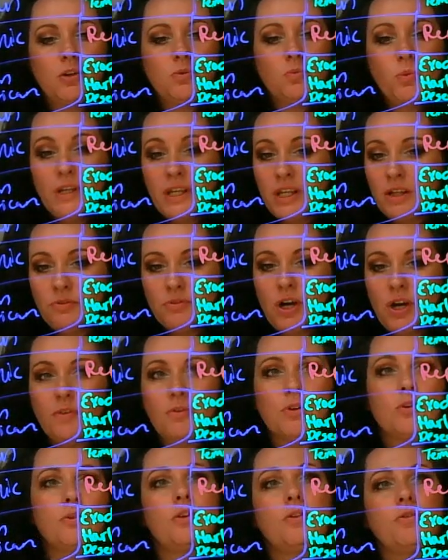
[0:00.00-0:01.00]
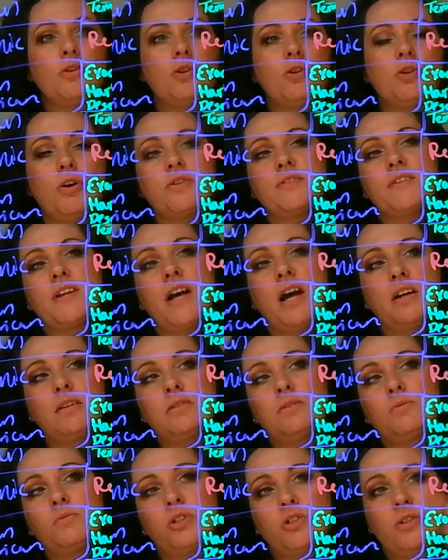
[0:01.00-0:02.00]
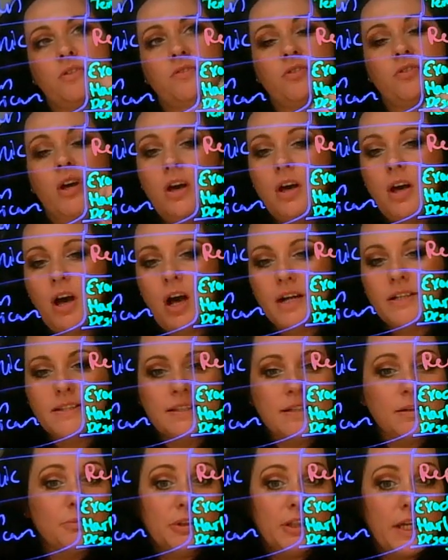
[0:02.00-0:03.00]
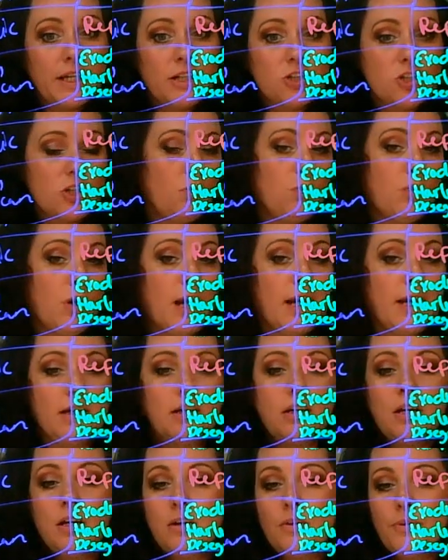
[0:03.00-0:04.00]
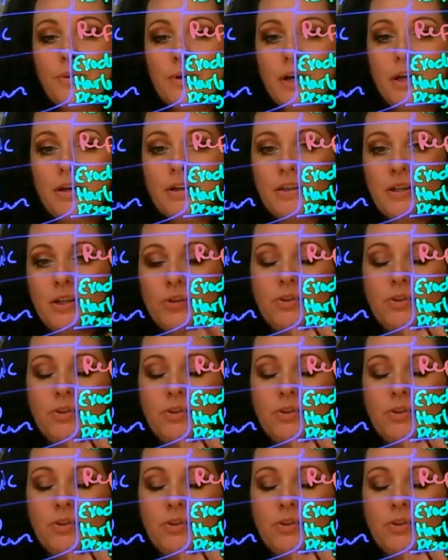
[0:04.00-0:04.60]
we have covered the Dawes Act, which is assimilation, right? Kill the